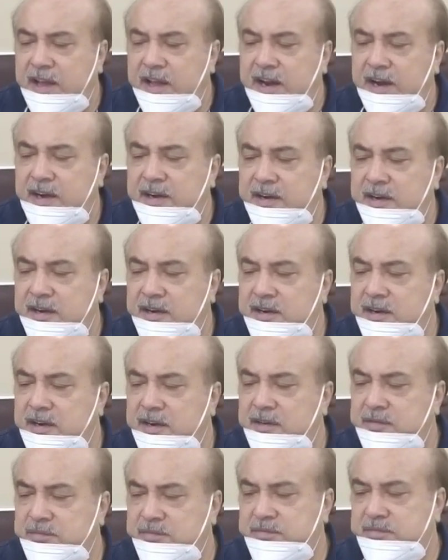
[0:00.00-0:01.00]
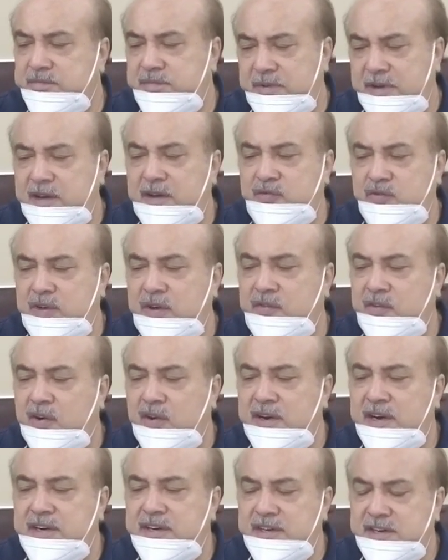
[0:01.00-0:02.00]
and we have
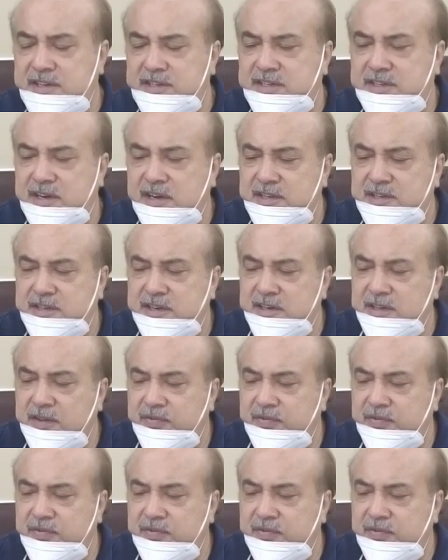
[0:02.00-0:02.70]
already discussed,